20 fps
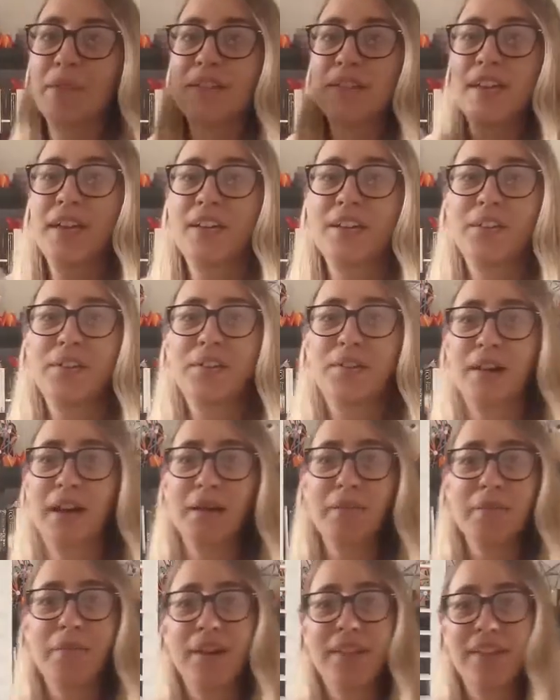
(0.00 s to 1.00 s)
maternal
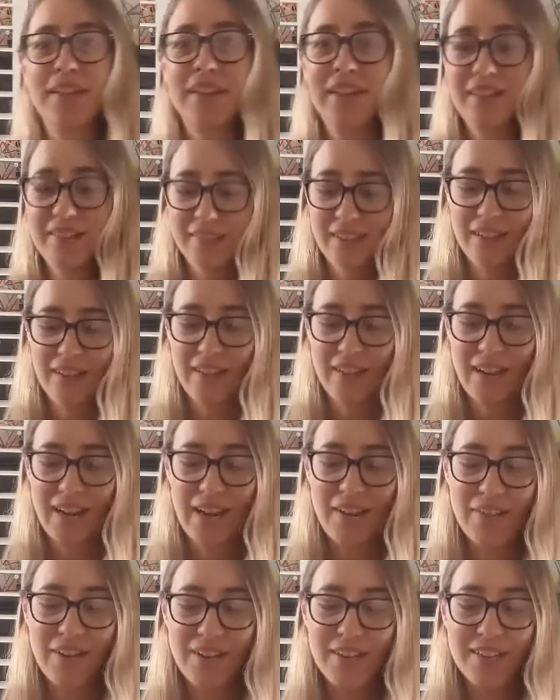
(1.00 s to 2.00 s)
grandmother is
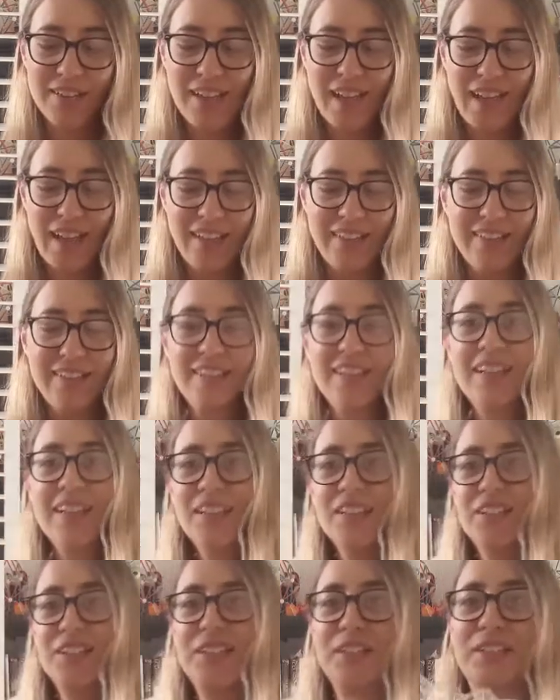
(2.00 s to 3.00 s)
Hungarian and
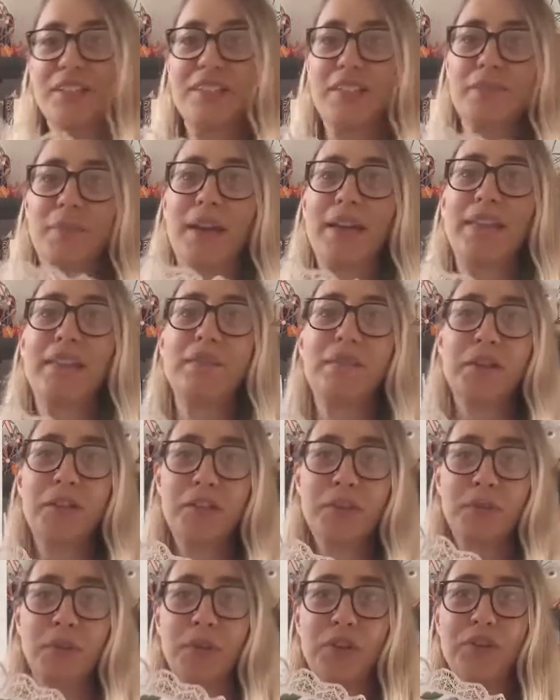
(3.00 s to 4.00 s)
she used to make the
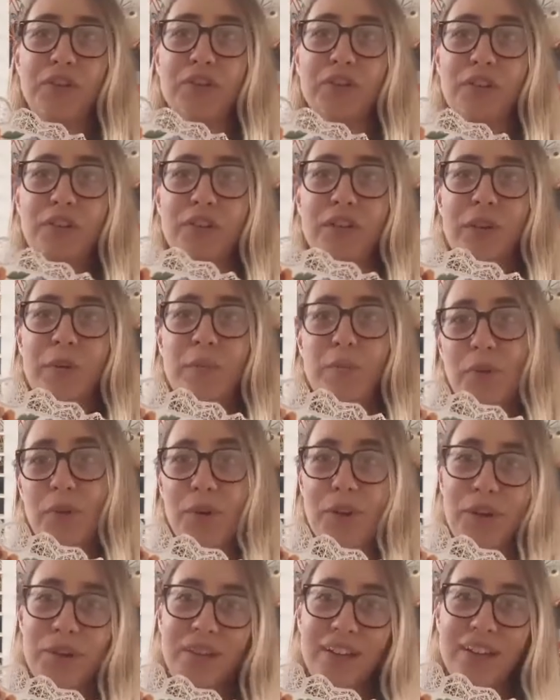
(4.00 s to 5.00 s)
most beautiful
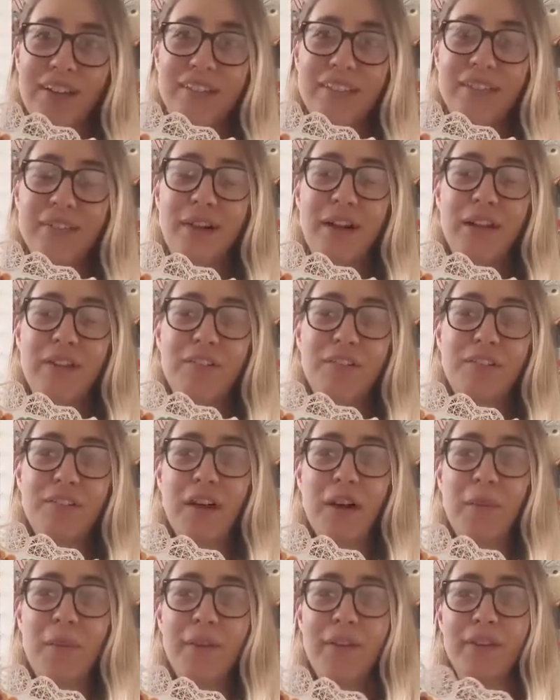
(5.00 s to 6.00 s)
embroidery. So I grew
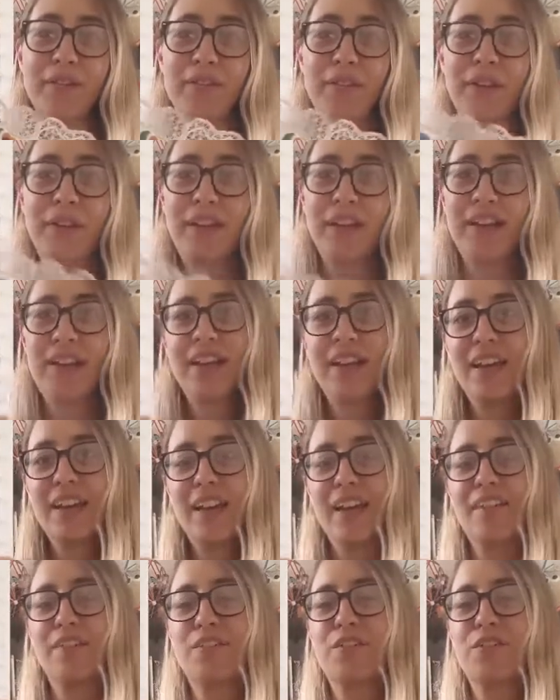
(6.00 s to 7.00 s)
up in a very
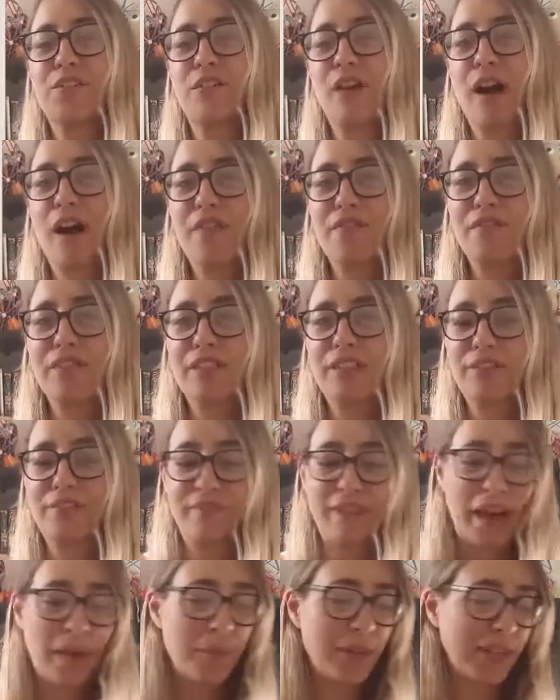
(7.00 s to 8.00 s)
kind of crafting
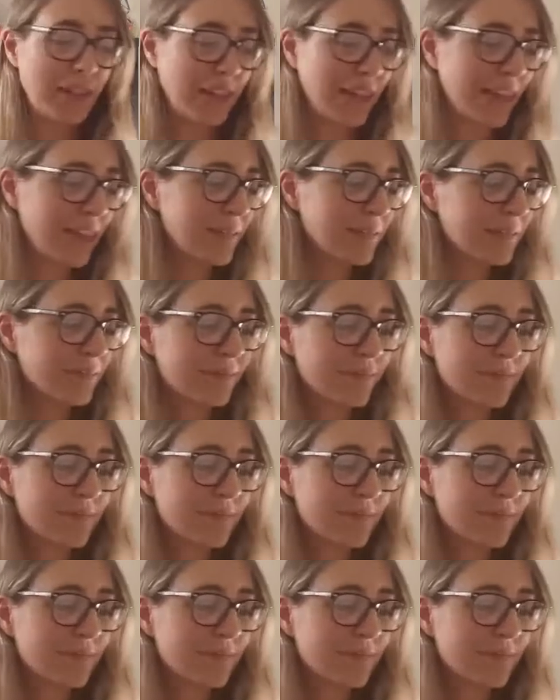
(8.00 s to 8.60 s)
family.